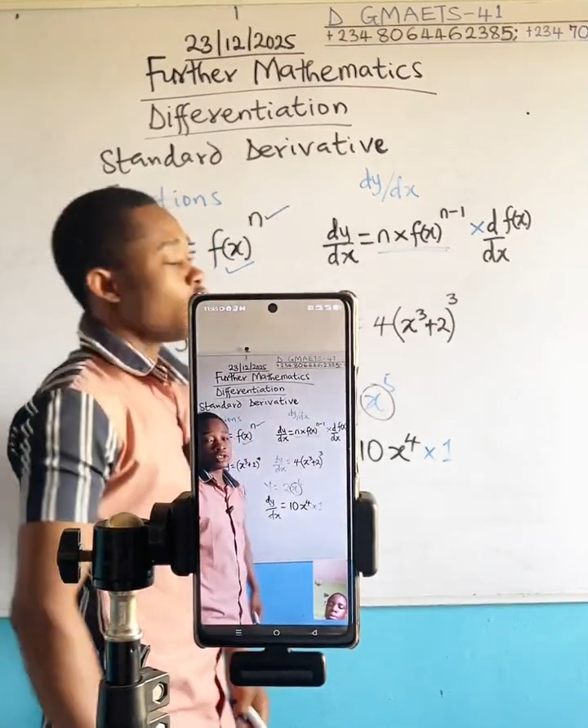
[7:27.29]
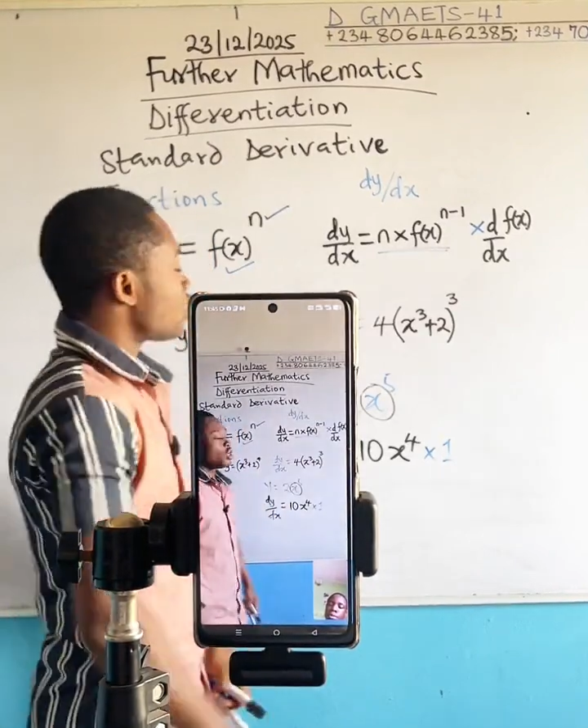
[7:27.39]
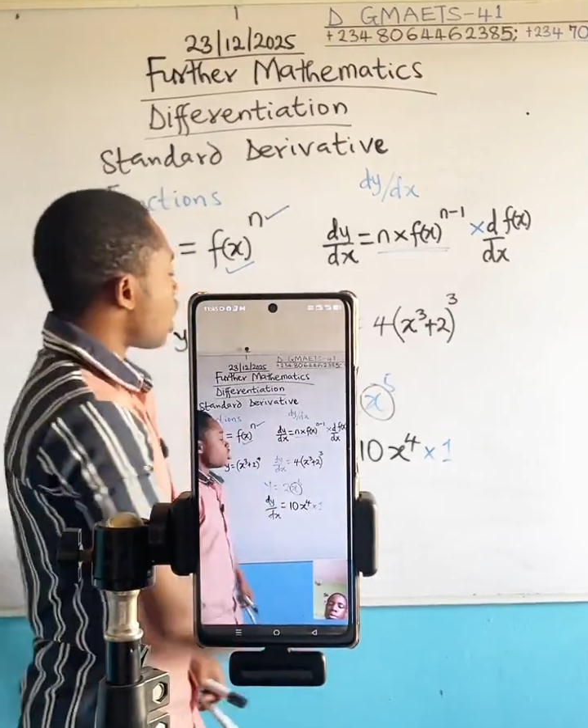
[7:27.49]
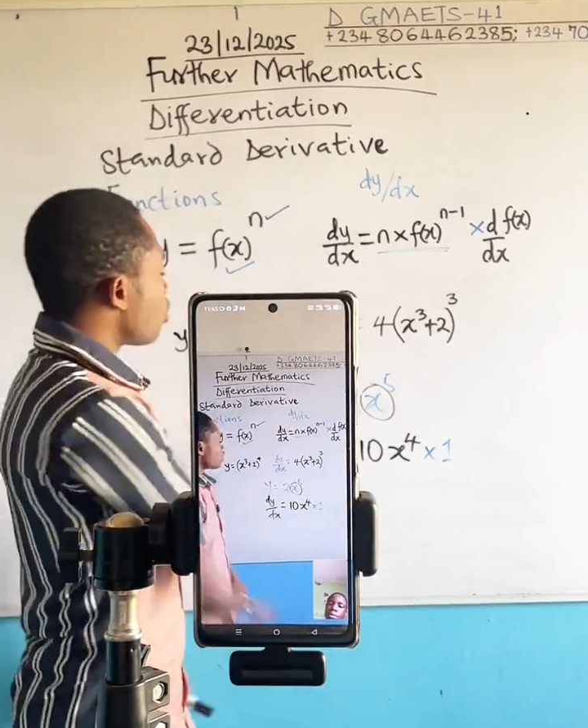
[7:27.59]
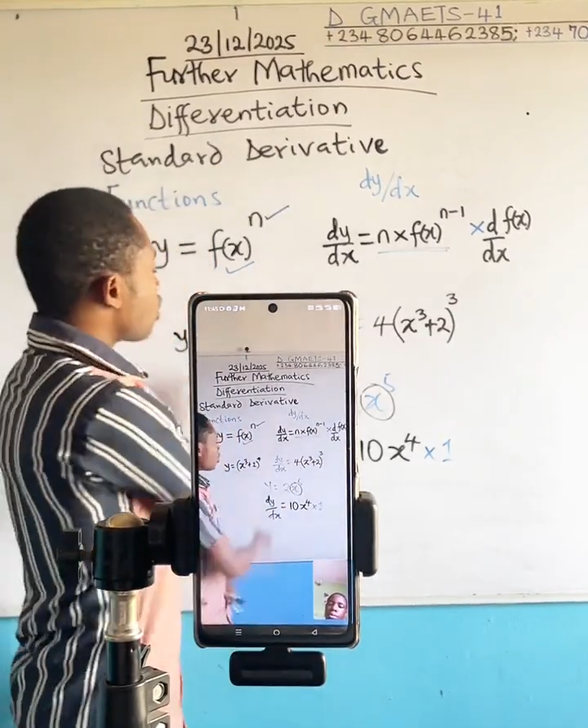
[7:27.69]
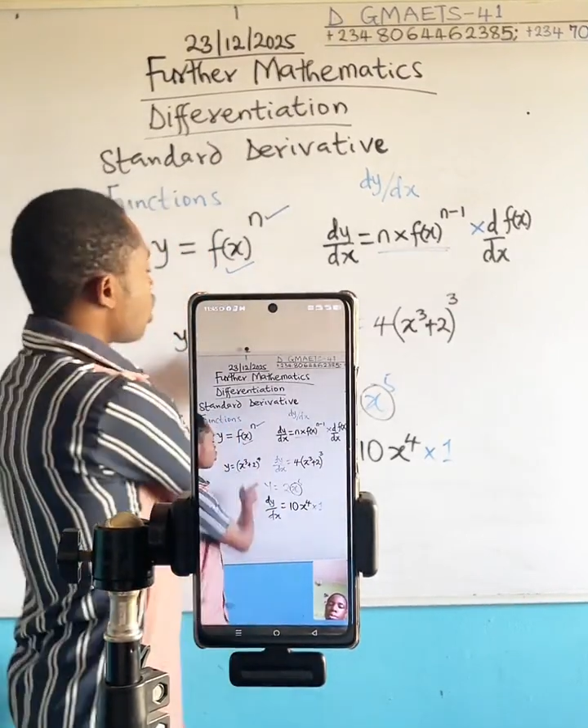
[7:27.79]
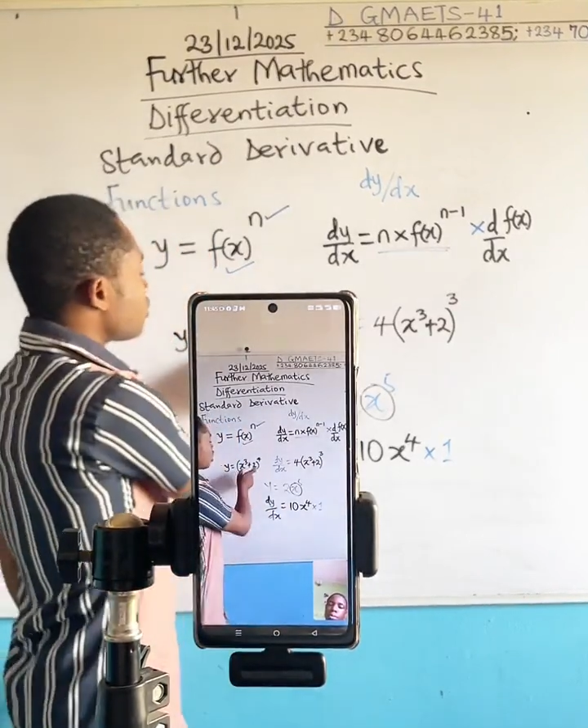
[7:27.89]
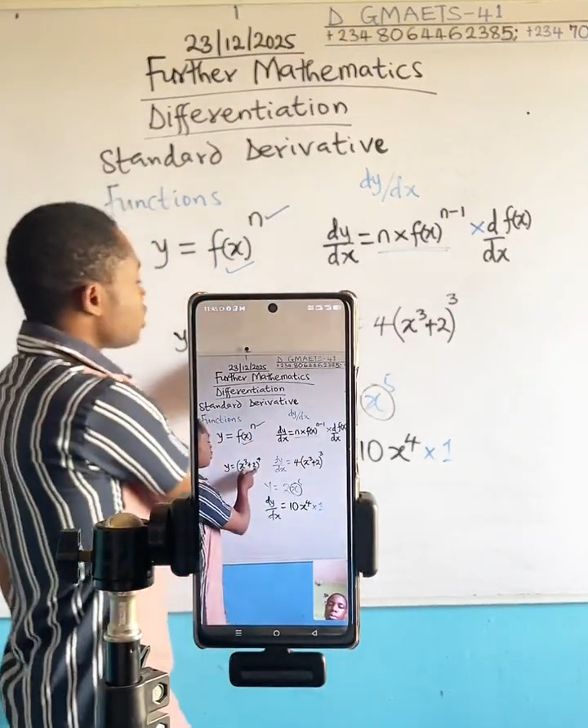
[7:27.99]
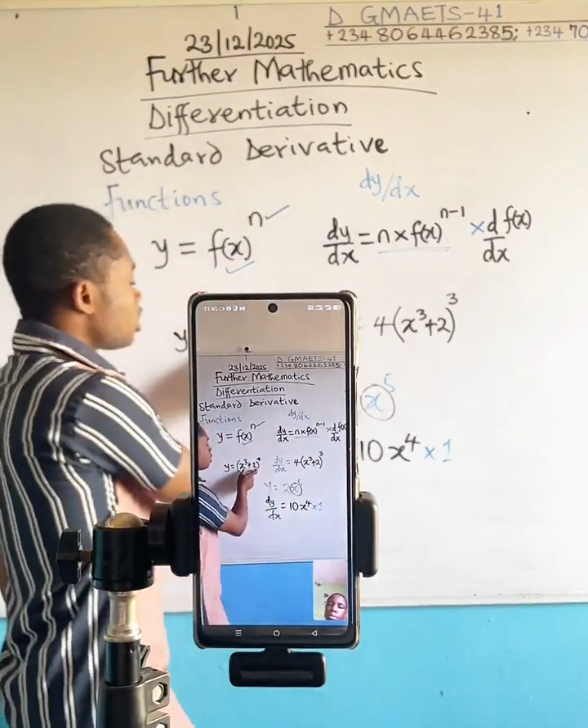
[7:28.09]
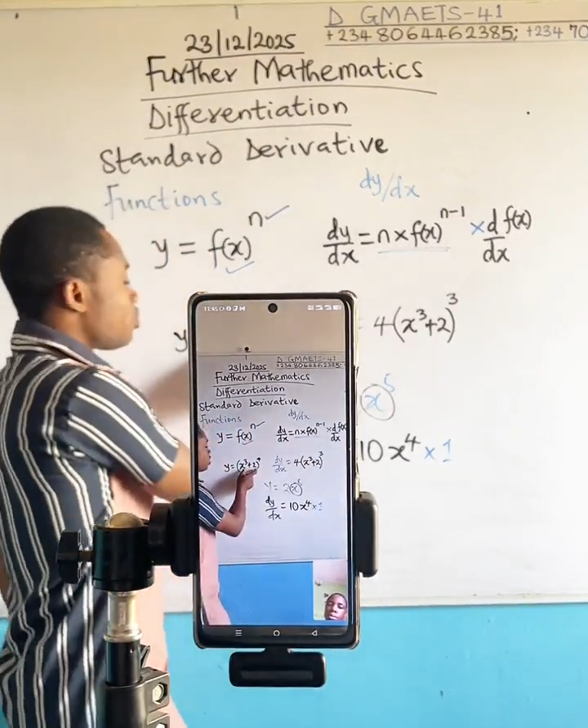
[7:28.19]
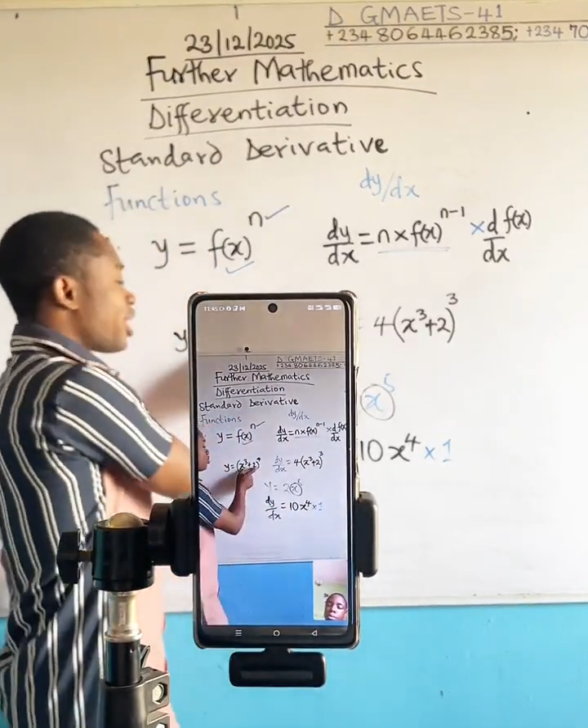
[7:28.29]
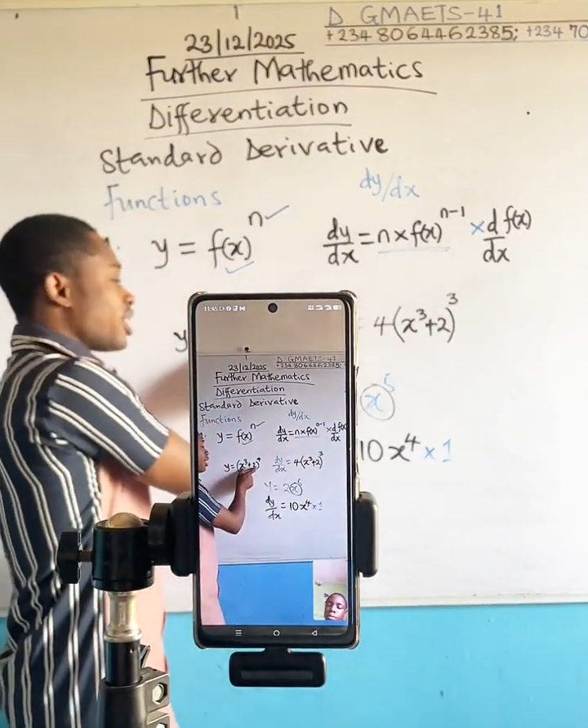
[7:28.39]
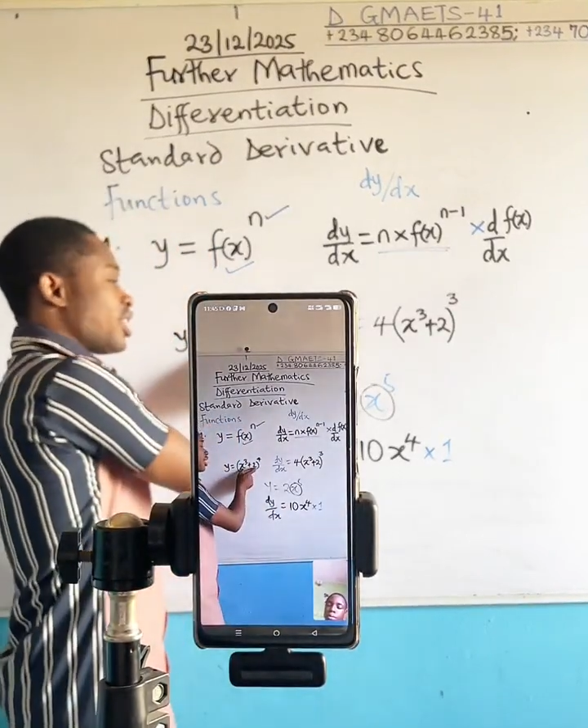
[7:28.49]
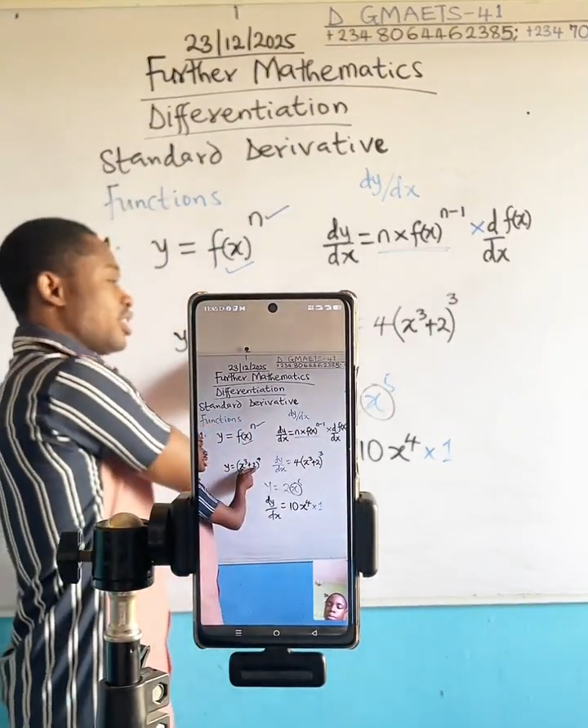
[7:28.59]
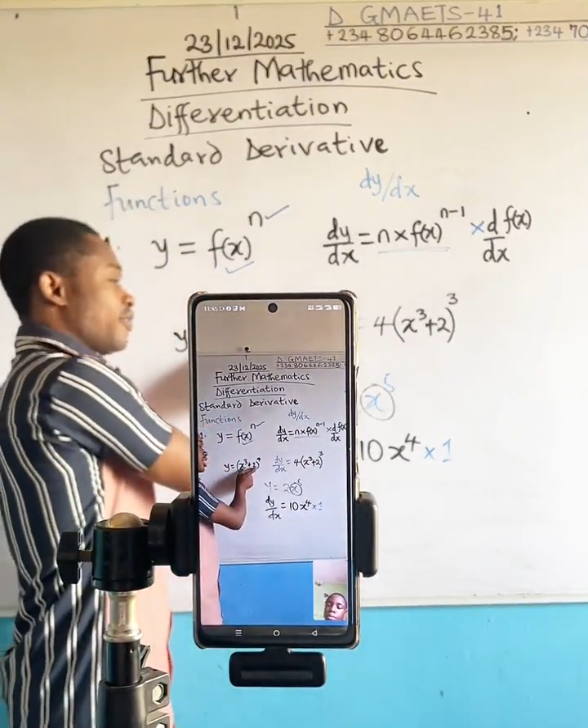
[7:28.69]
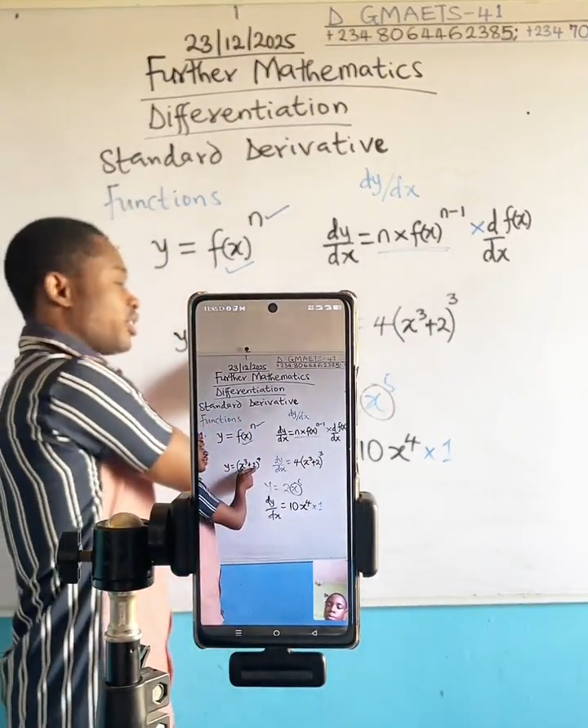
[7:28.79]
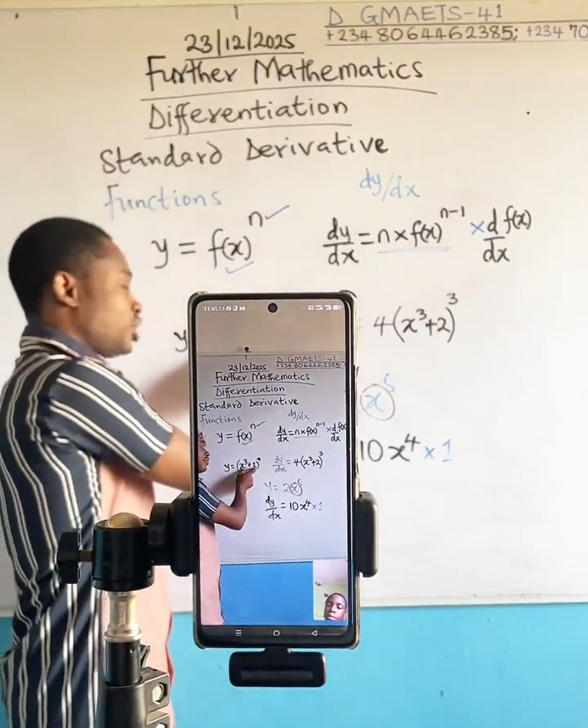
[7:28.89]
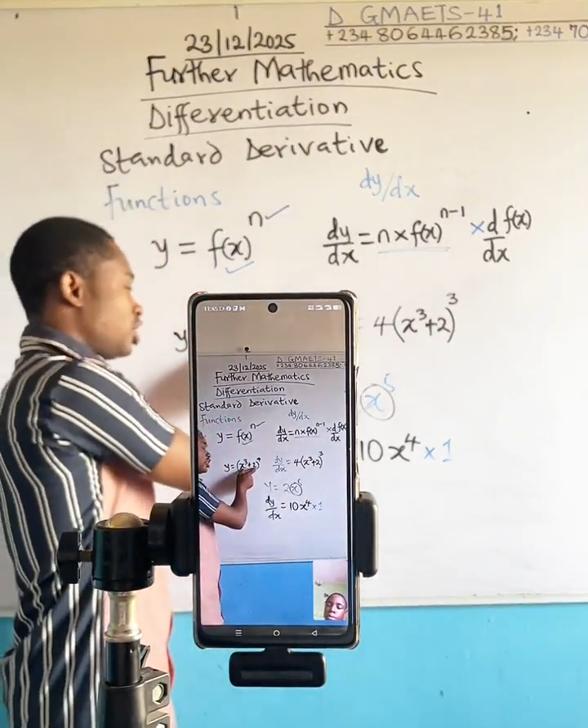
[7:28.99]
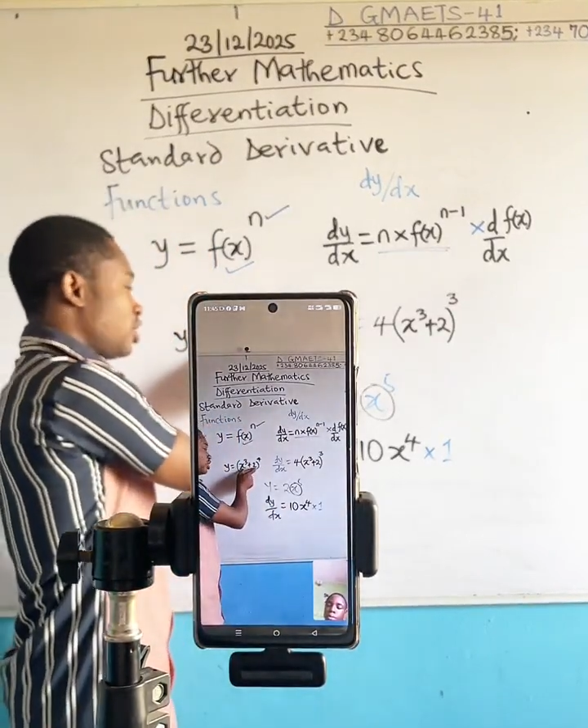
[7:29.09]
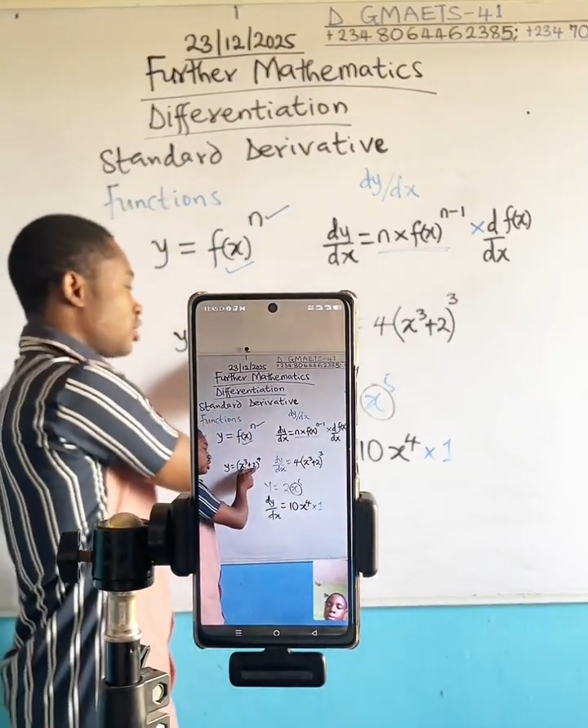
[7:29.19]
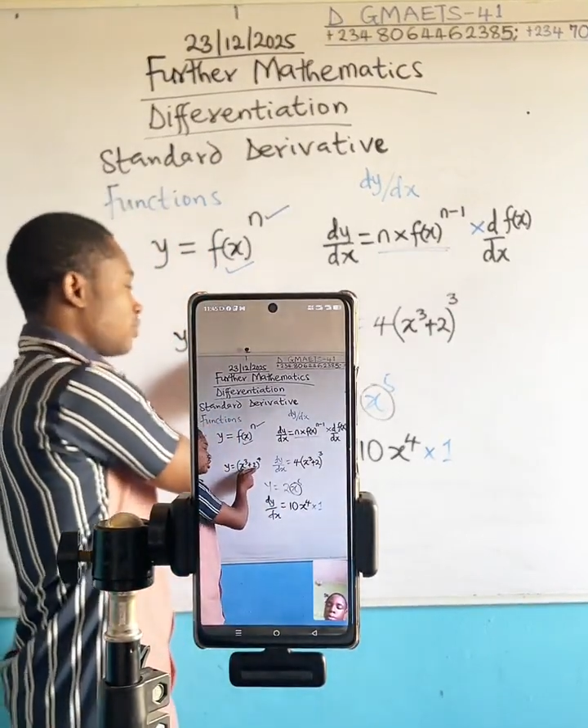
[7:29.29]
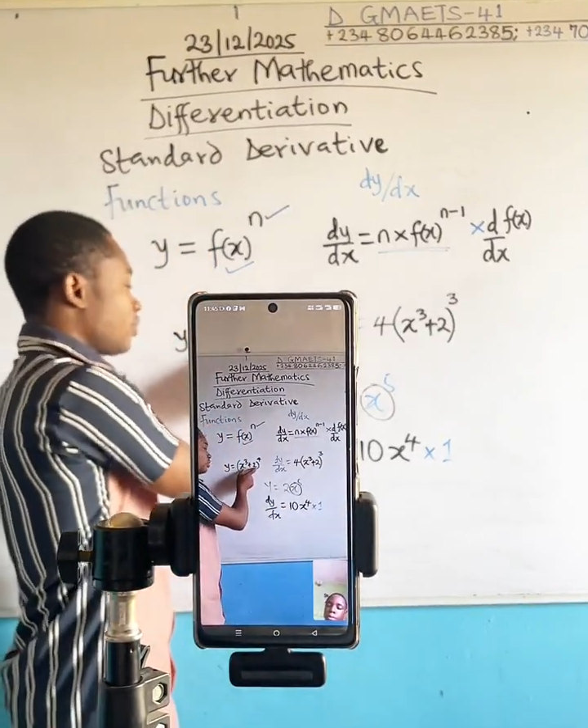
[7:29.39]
So I will come to this bracket and differentiate.